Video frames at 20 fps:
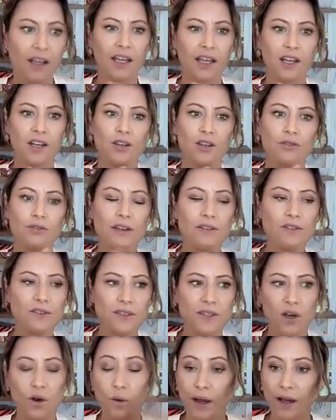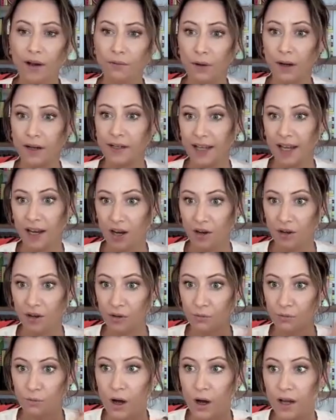Can you give us a quick rundown
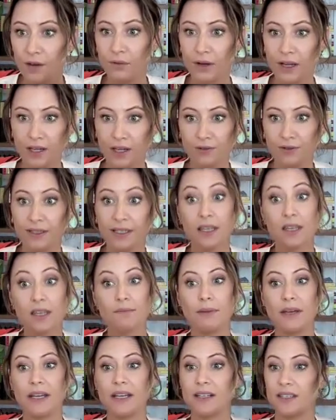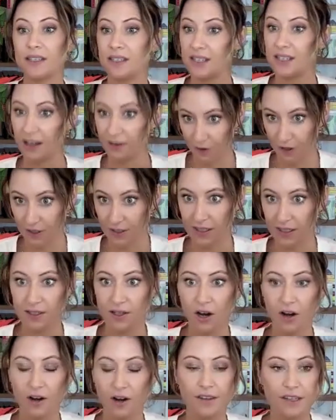on one, what you would say the biggest differences
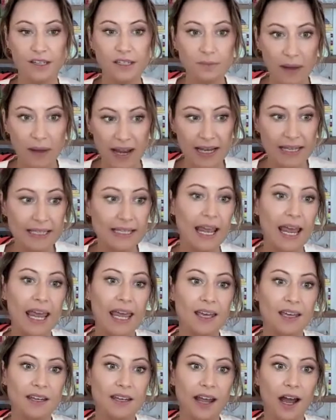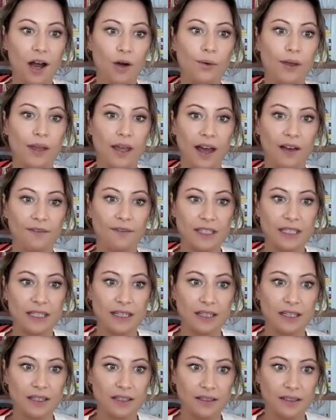are in this space and how we have
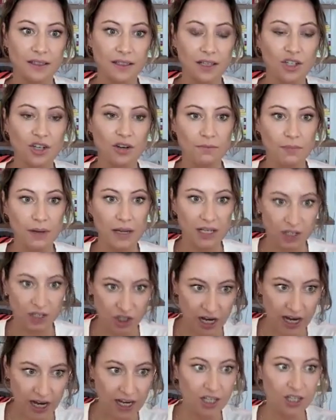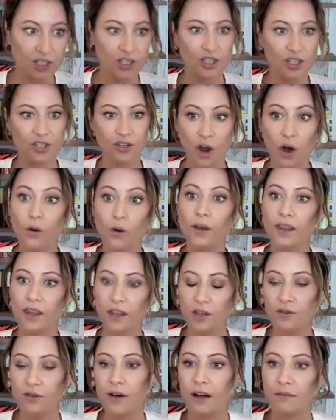seen such a big change, knowing
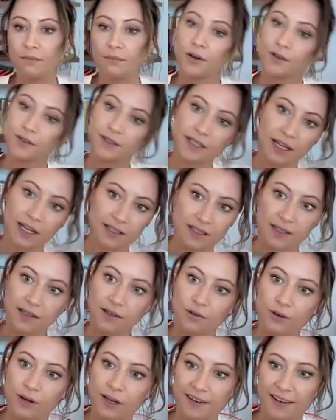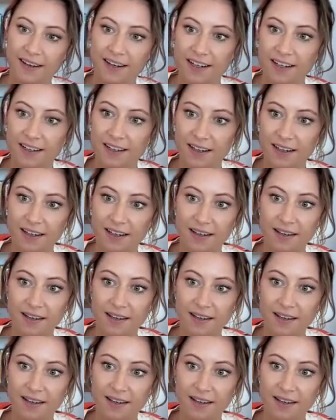that you have both sides of the coin here?